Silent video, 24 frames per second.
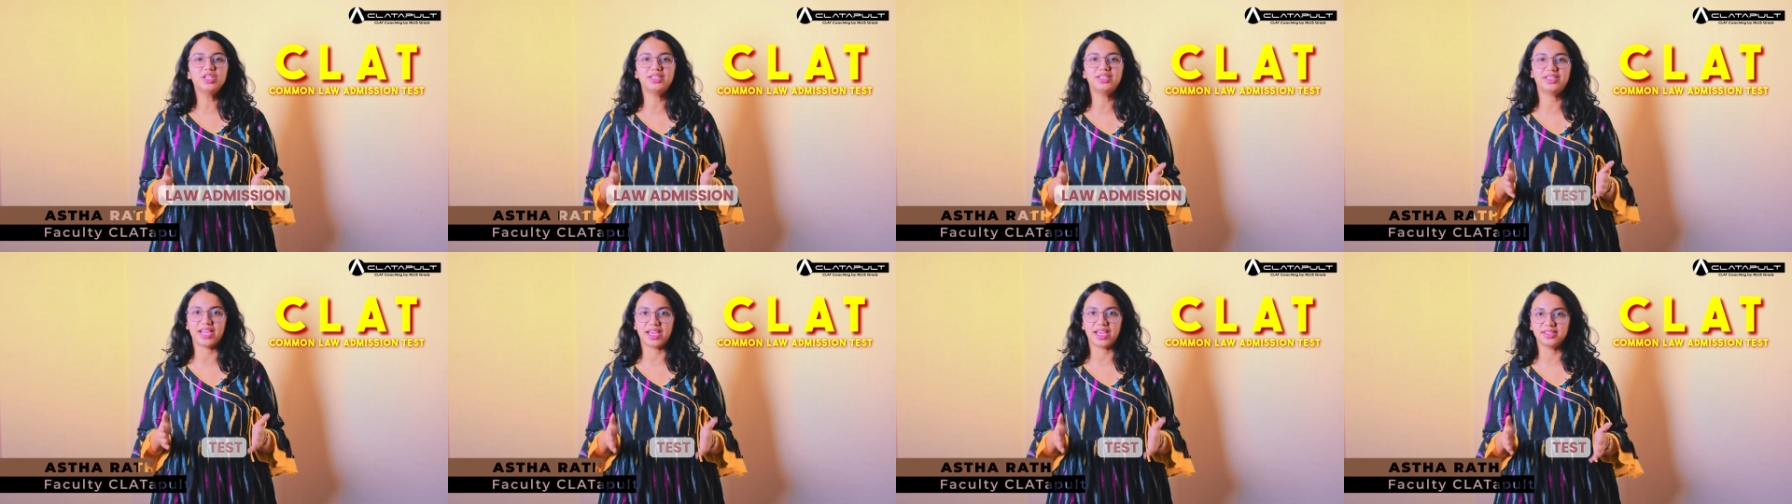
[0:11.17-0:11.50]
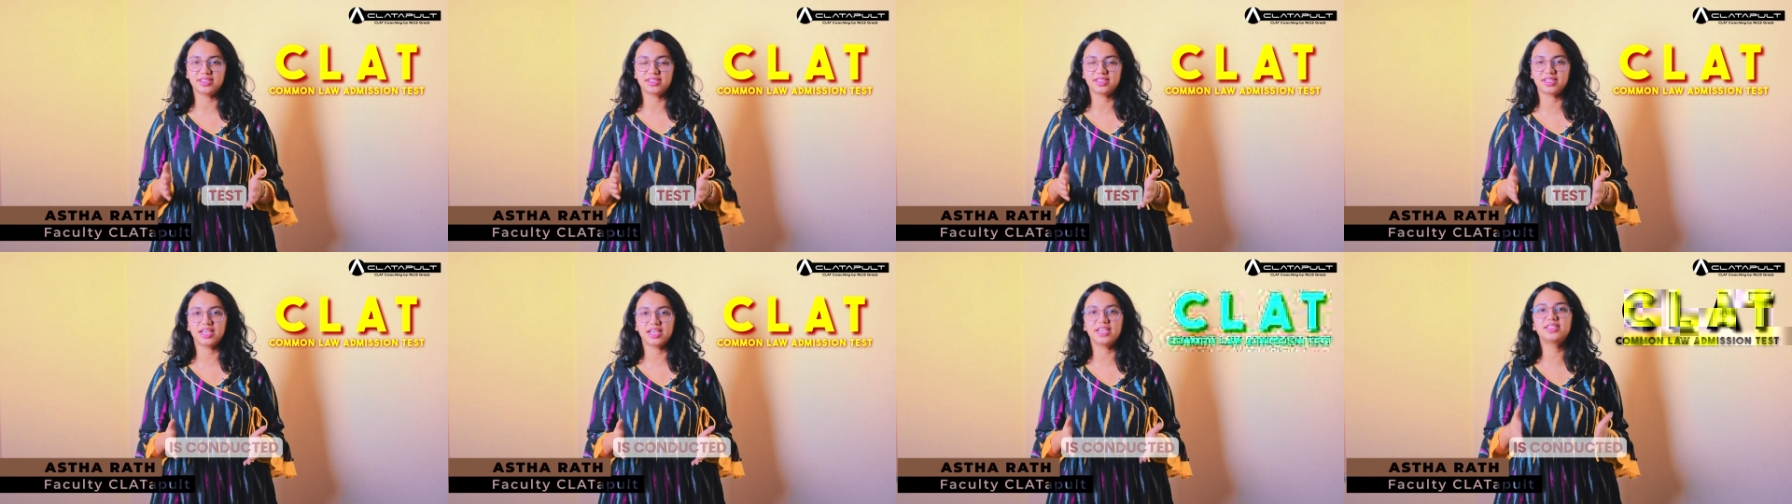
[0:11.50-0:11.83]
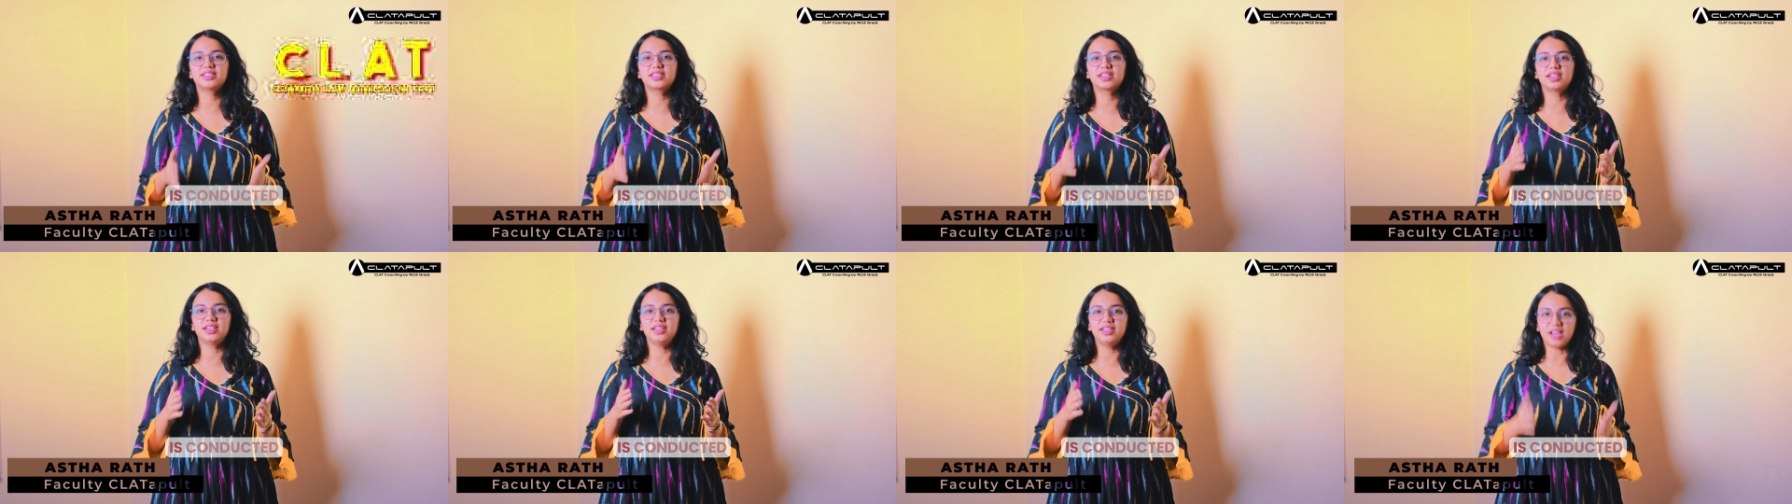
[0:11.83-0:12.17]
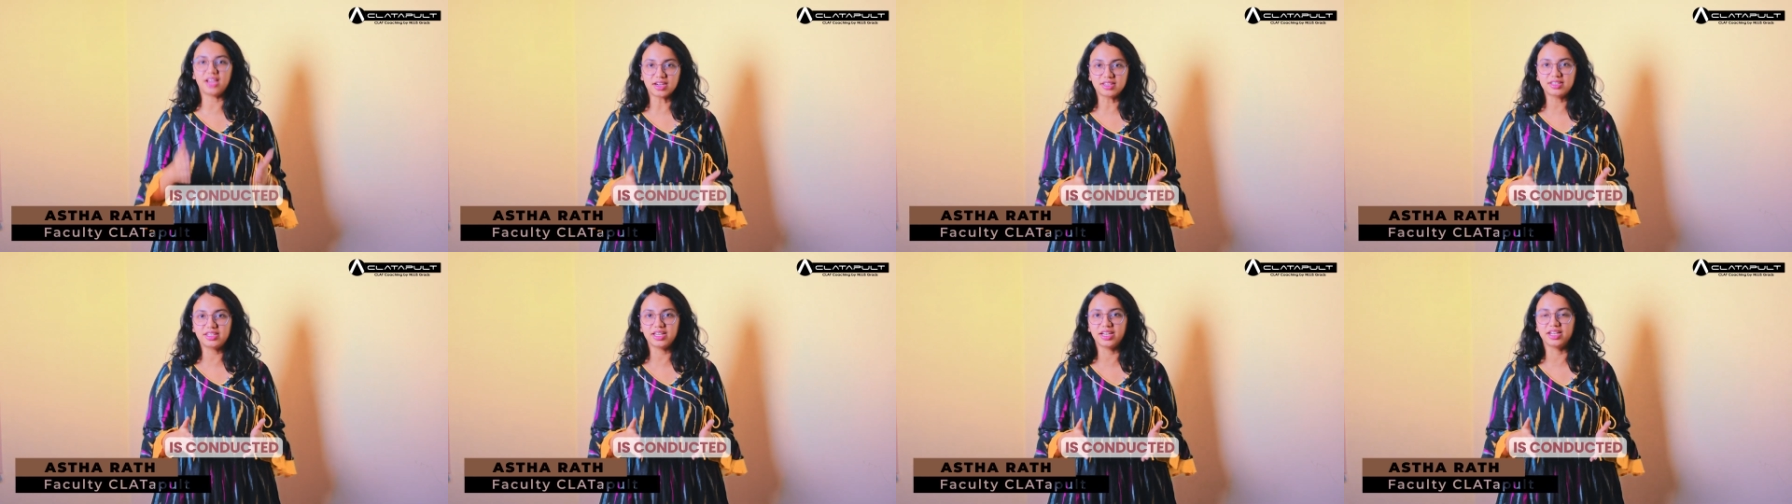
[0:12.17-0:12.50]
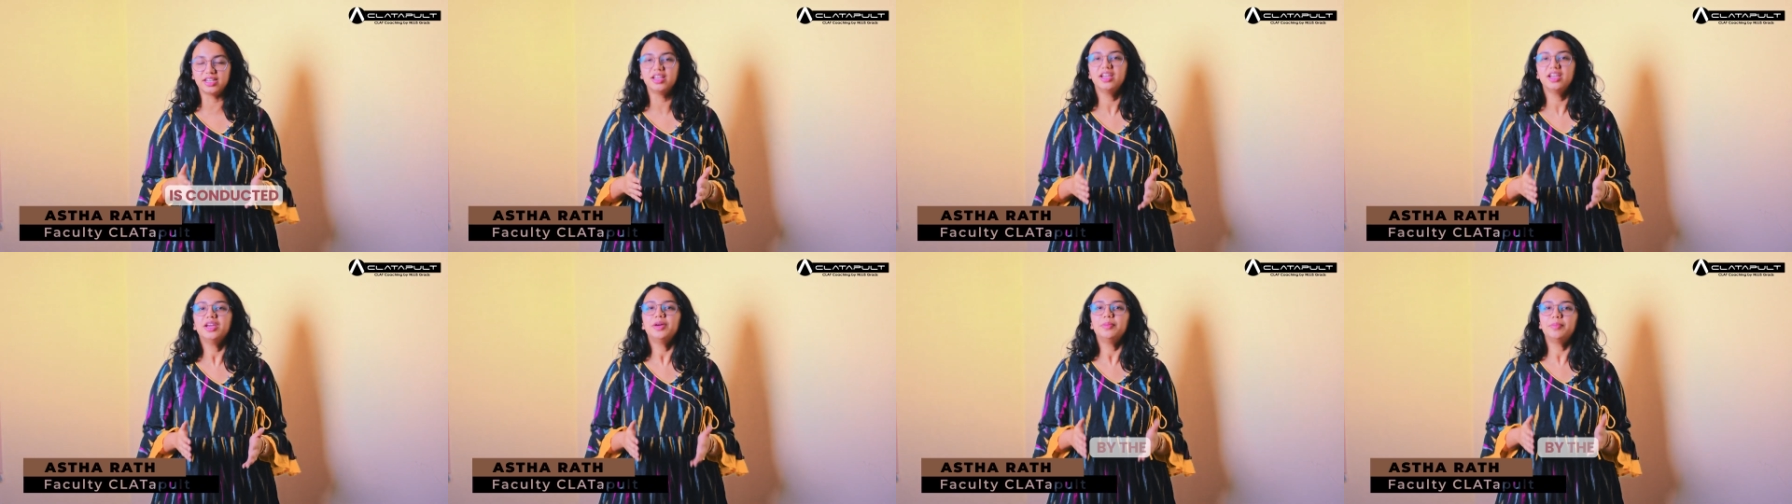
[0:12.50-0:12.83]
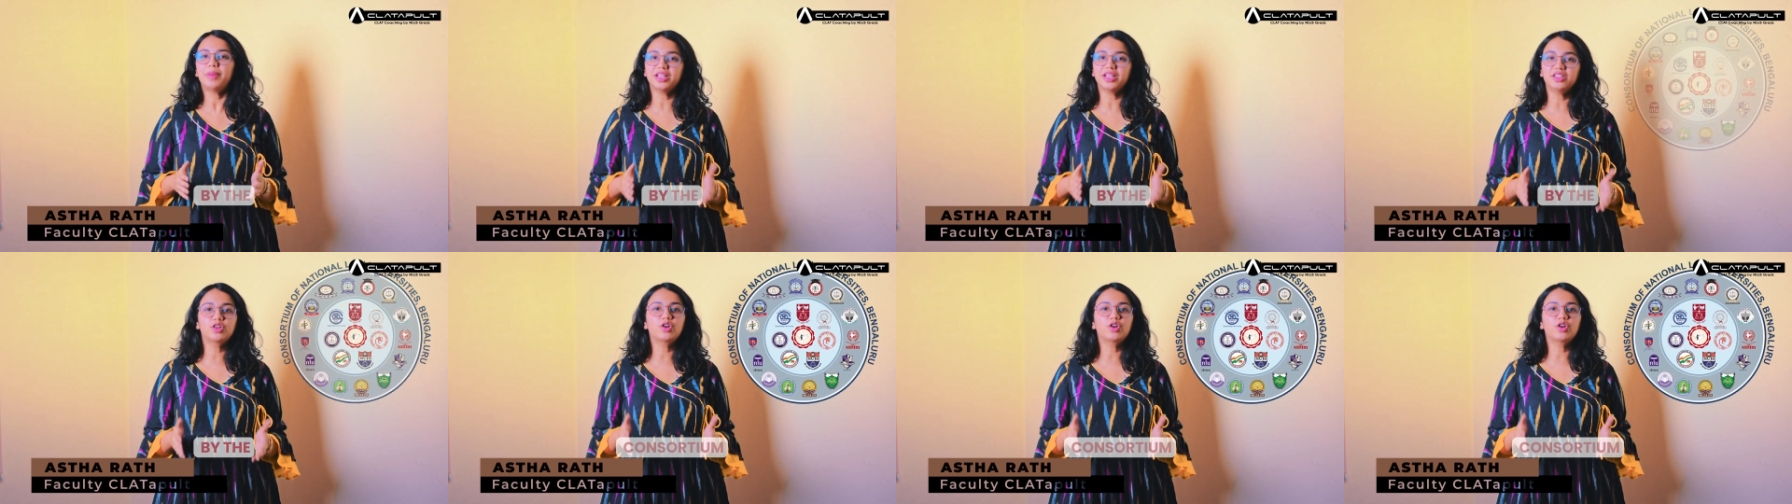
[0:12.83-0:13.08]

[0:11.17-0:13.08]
test is conducted by the